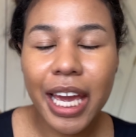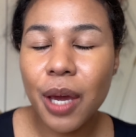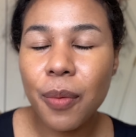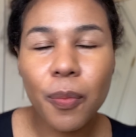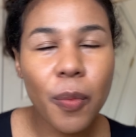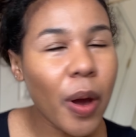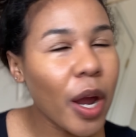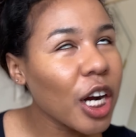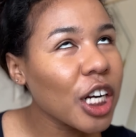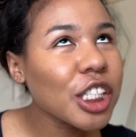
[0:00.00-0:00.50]
And
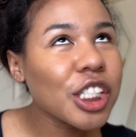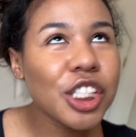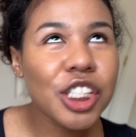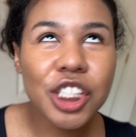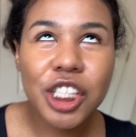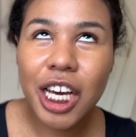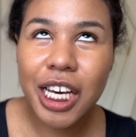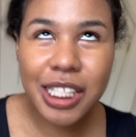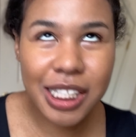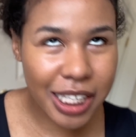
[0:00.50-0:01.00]
we're
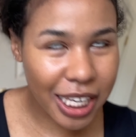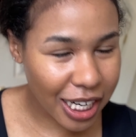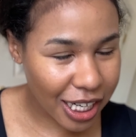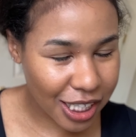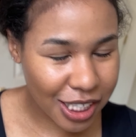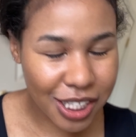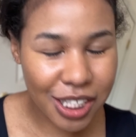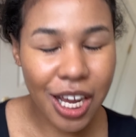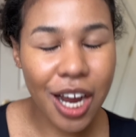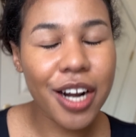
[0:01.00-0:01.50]
just getting
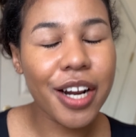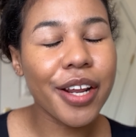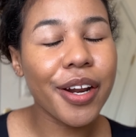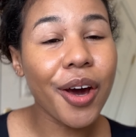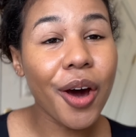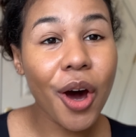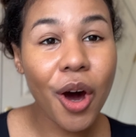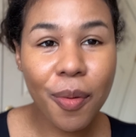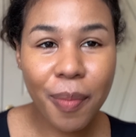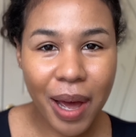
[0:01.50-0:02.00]
started.
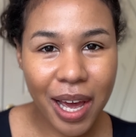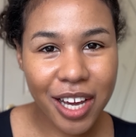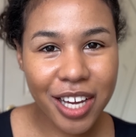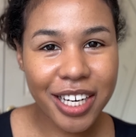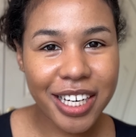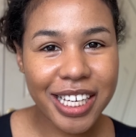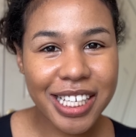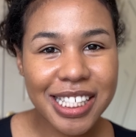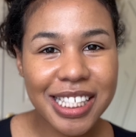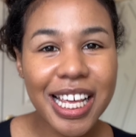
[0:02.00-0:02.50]
Oh my
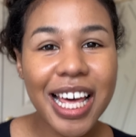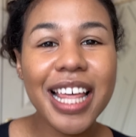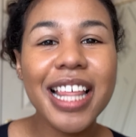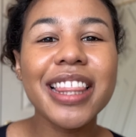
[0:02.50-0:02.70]
goodness.